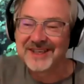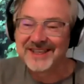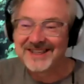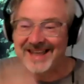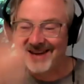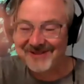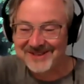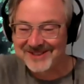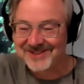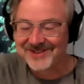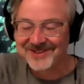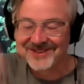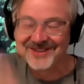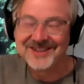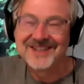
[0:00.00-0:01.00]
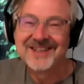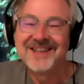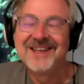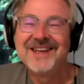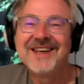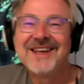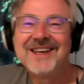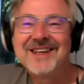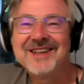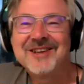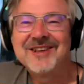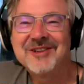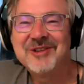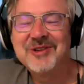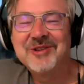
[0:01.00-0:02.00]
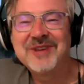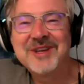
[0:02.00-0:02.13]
and that was your new,